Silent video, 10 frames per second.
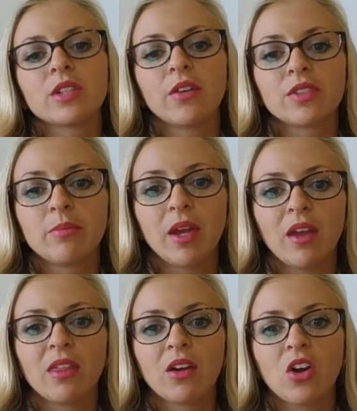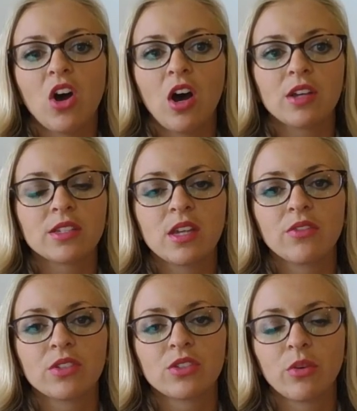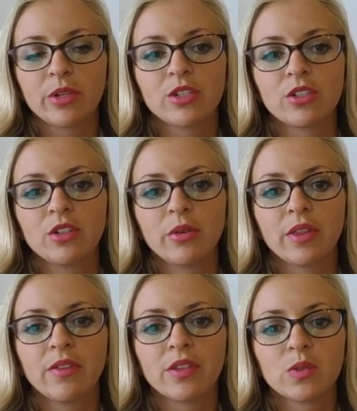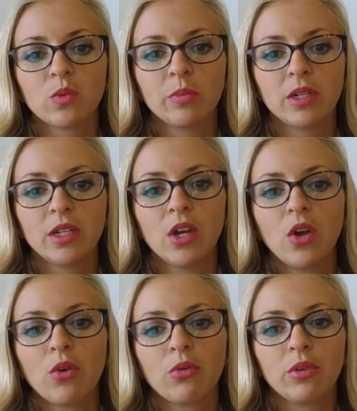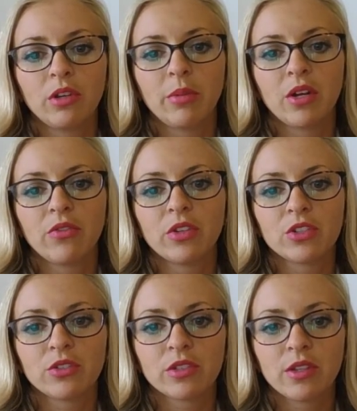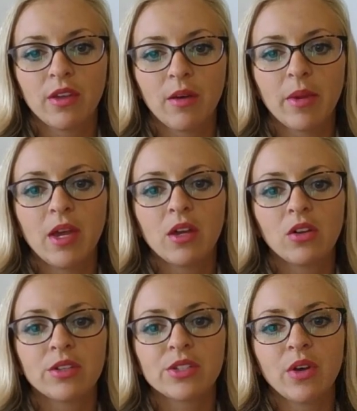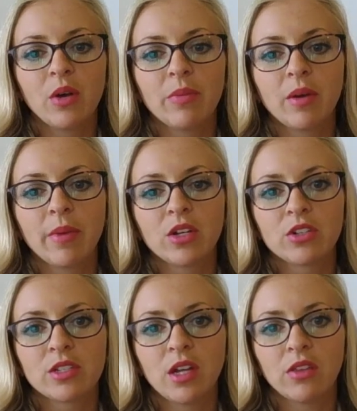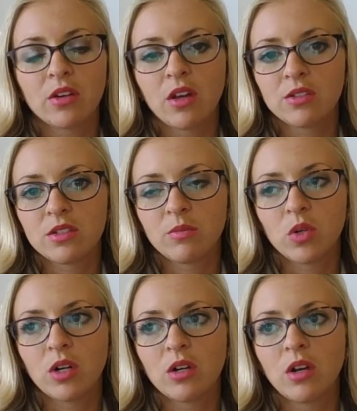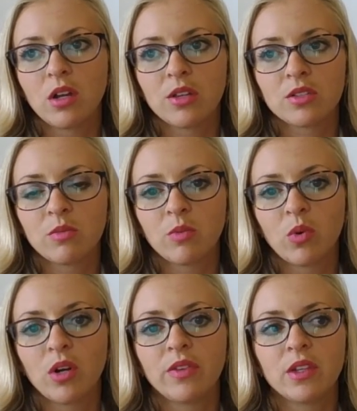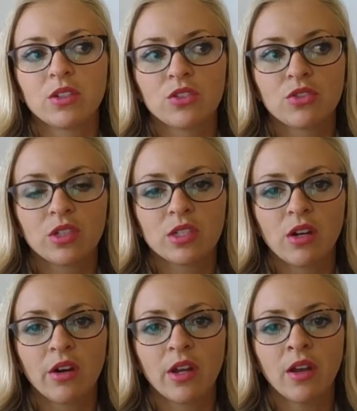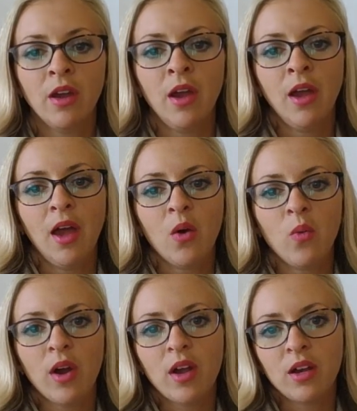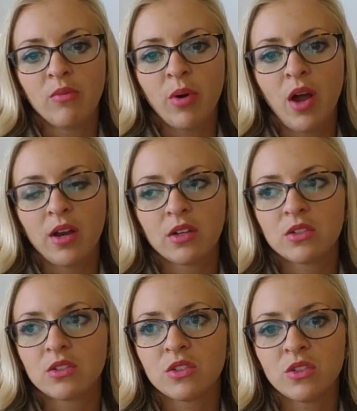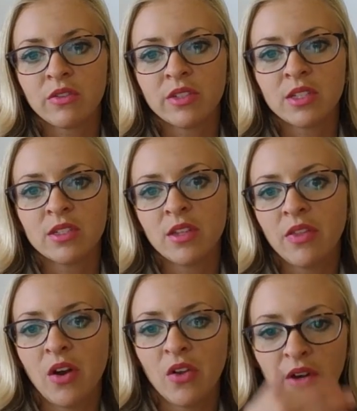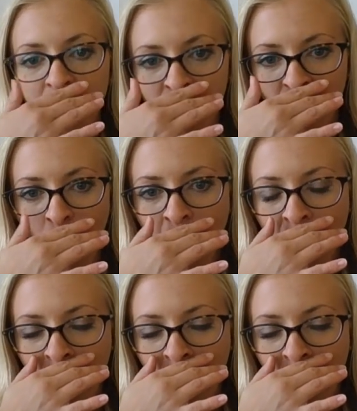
have to make that costs have so much to do with, and this will be really beneficial to them. It'll also help them understand their customer more in the industries they're in and what kind of products or services that they're looking for